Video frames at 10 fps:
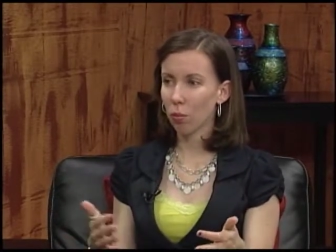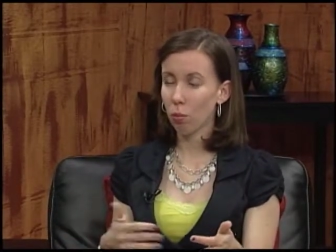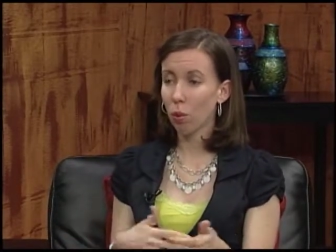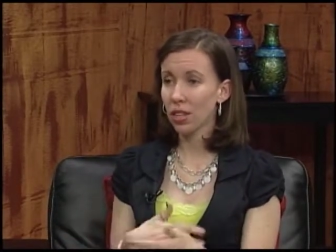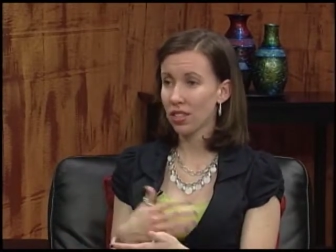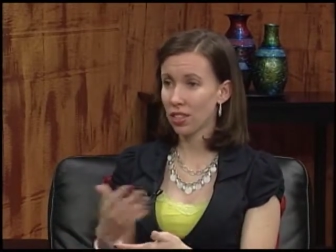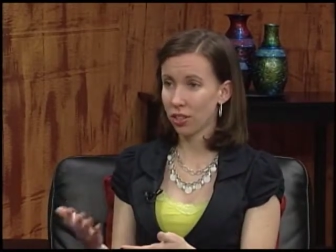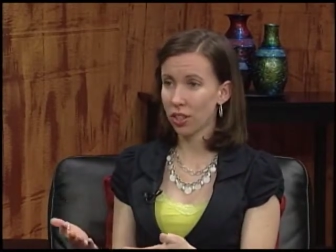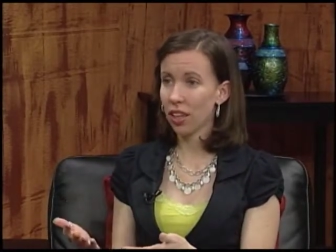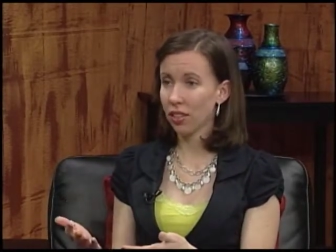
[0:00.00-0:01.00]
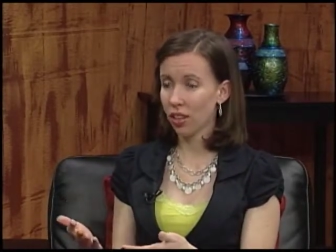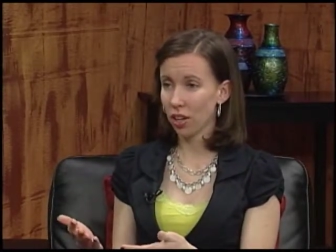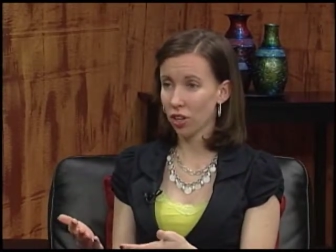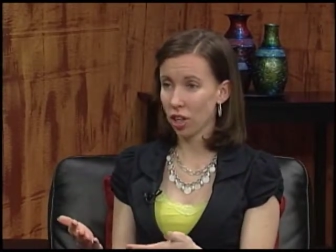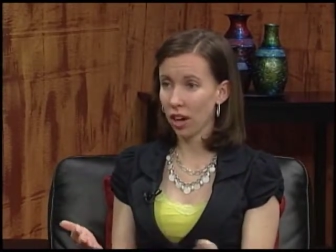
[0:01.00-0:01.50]
wants to get
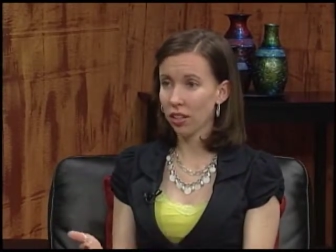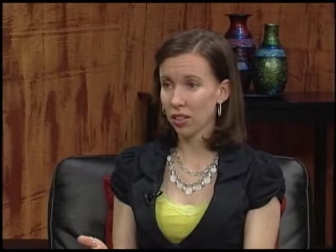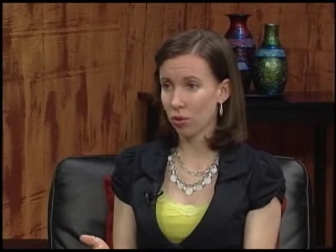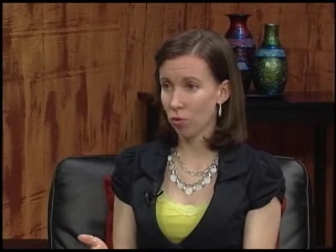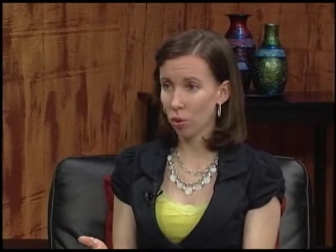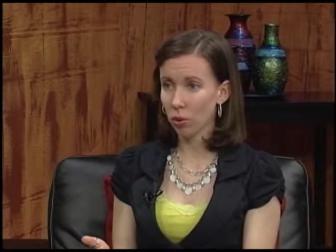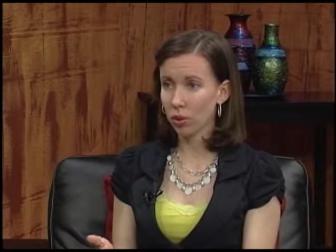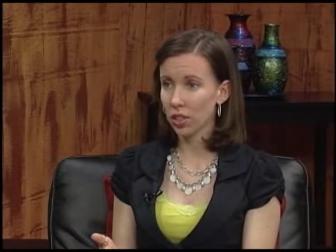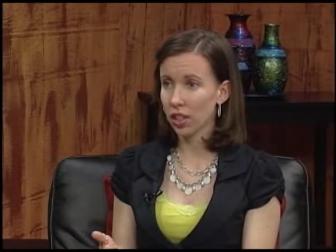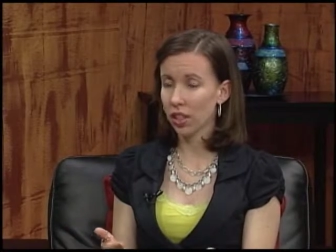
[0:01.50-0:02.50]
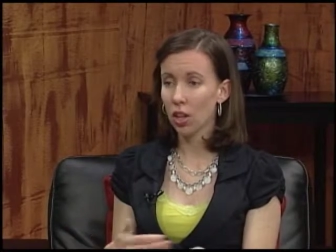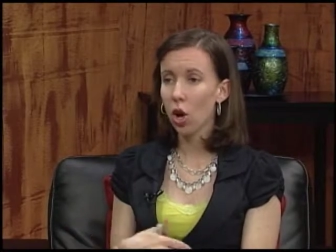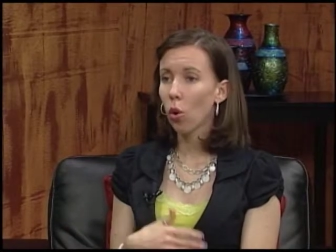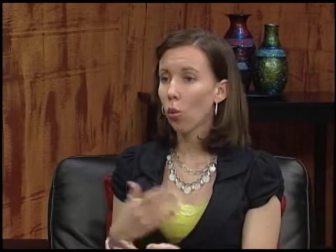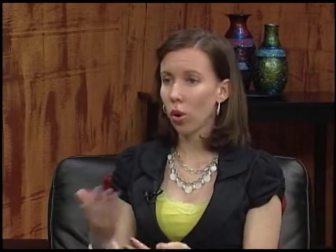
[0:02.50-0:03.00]
their child enrolled in
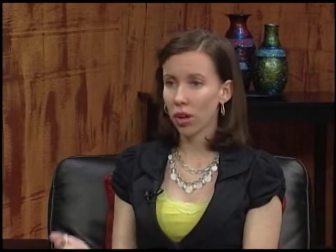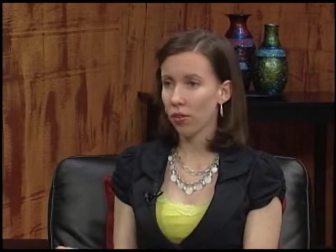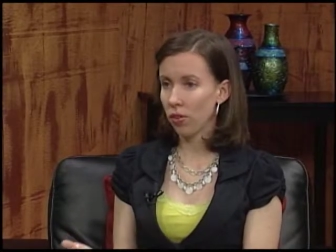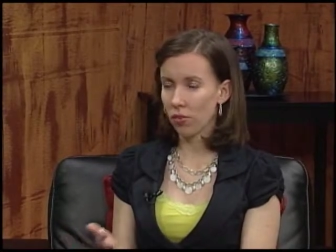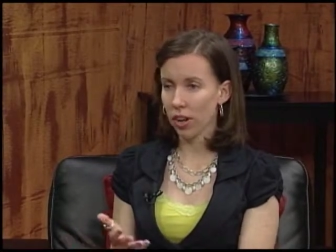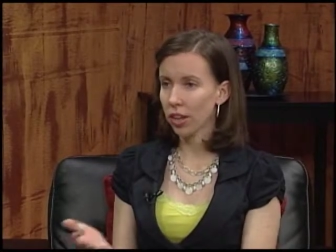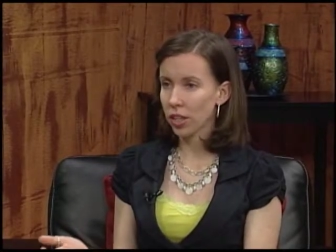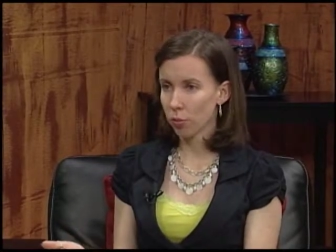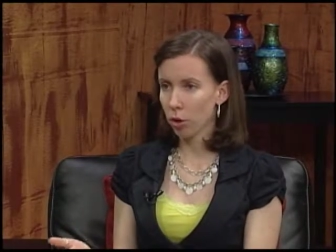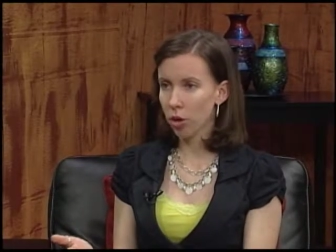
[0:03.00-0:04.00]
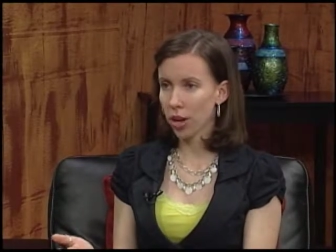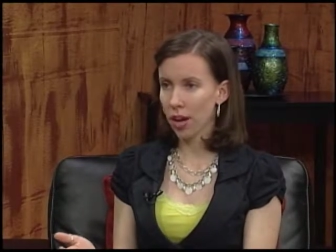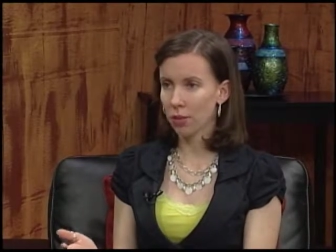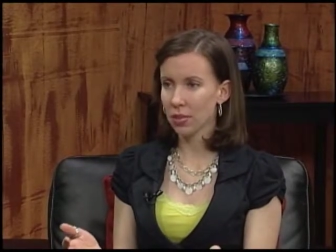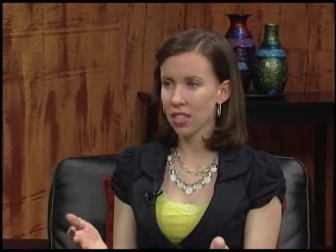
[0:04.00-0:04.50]
one of the various
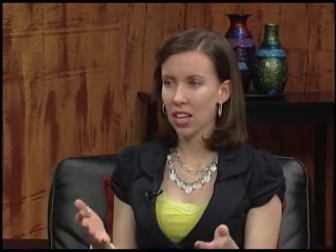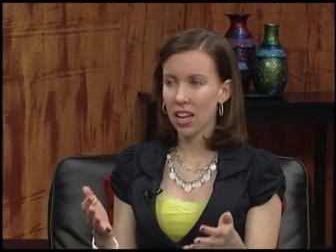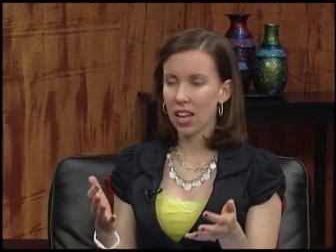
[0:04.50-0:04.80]
programs,